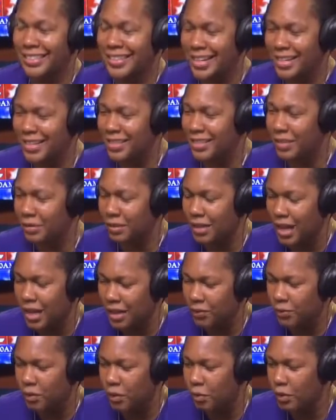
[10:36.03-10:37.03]
That is a lot
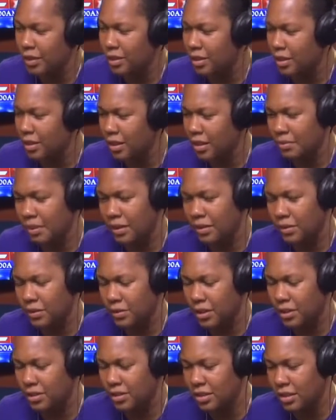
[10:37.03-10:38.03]
of what we talk about on
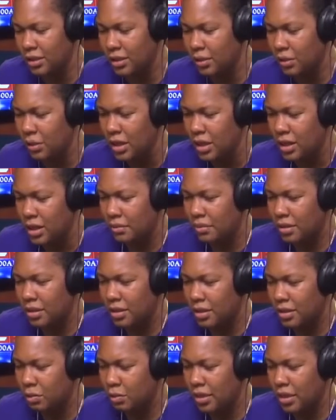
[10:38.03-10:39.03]
the show
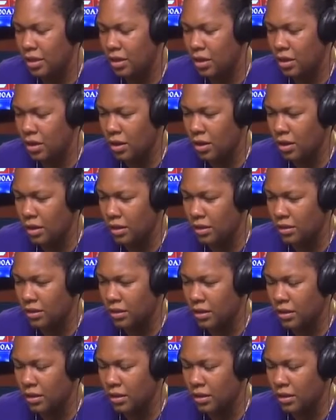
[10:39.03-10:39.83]
because we are,